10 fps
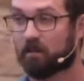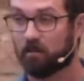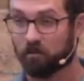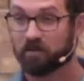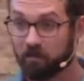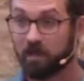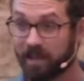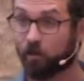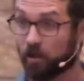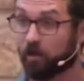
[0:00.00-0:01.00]
Well, someday
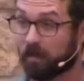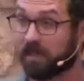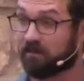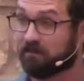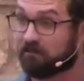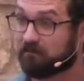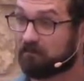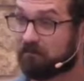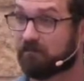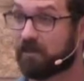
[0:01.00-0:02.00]
it will be
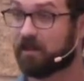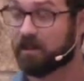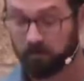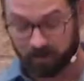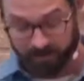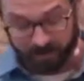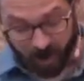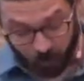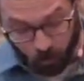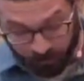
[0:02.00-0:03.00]
because
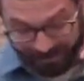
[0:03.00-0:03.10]
God will make